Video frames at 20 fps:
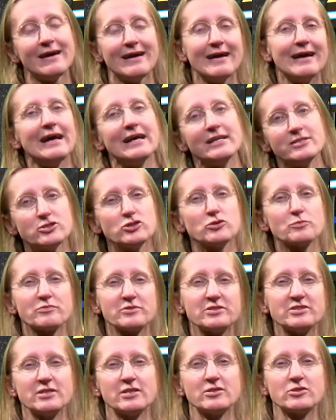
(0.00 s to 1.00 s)
and to
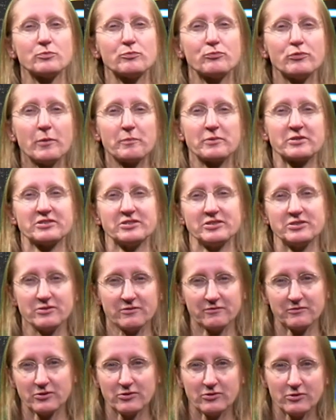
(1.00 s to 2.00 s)
present the properties of
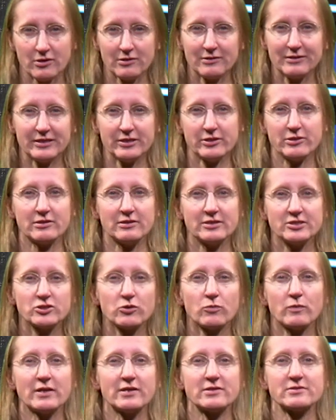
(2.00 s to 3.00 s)
the nonlinear least
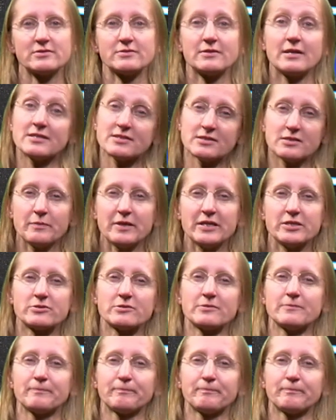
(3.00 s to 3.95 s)
squares estimator.